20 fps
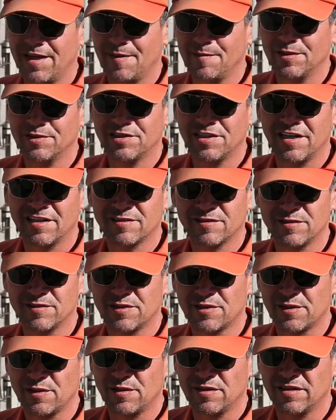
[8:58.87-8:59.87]
name is
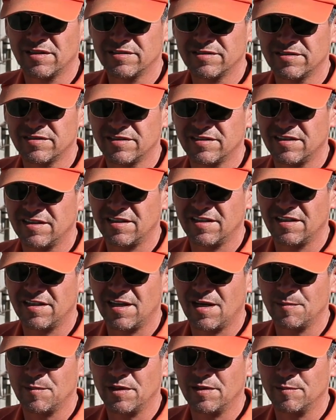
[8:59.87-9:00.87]
Hector Riojas,
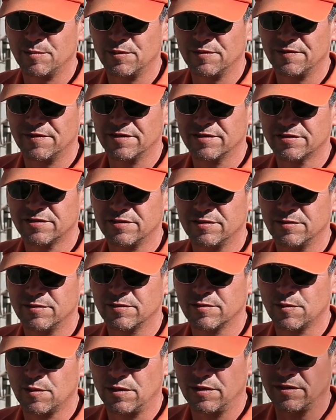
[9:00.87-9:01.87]
and I'm a
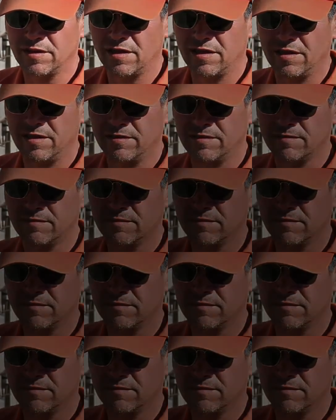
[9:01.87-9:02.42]
professional quail guide.